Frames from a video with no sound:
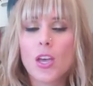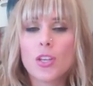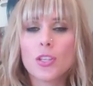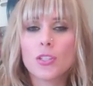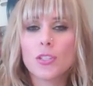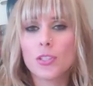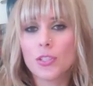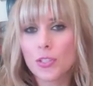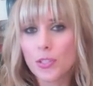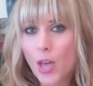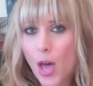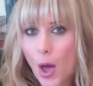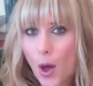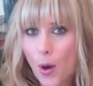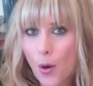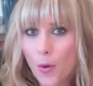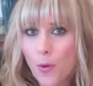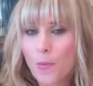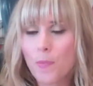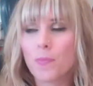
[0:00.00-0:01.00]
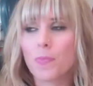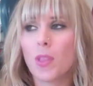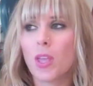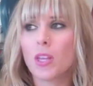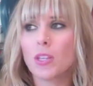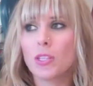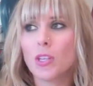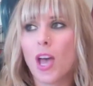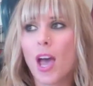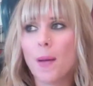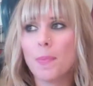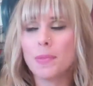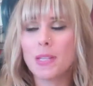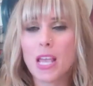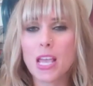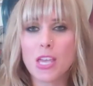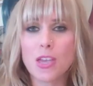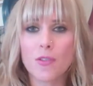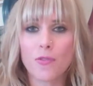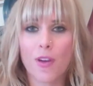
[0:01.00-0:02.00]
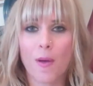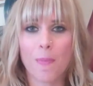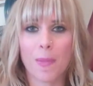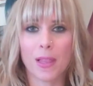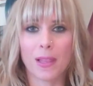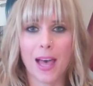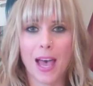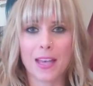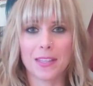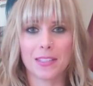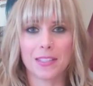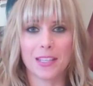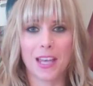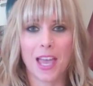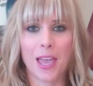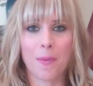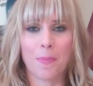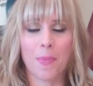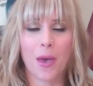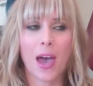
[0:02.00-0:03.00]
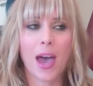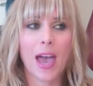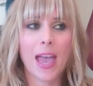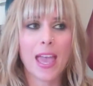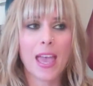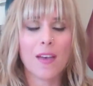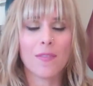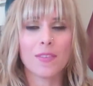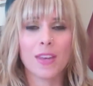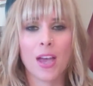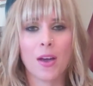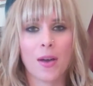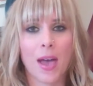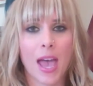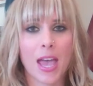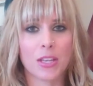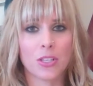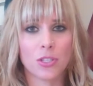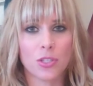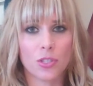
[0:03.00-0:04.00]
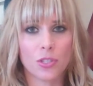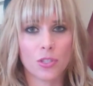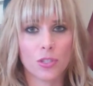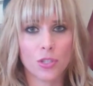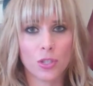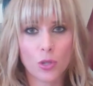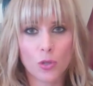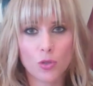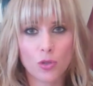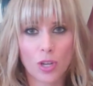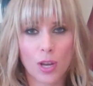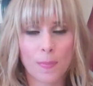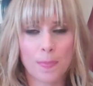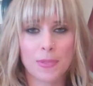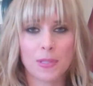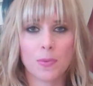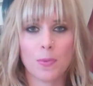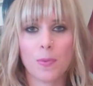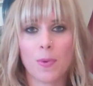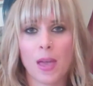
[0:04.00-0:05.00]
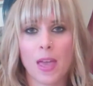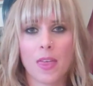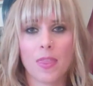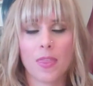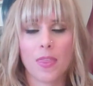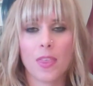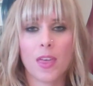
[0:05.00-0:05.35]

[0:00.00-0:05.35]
So, to update you from the last time, I have now had 2 trips with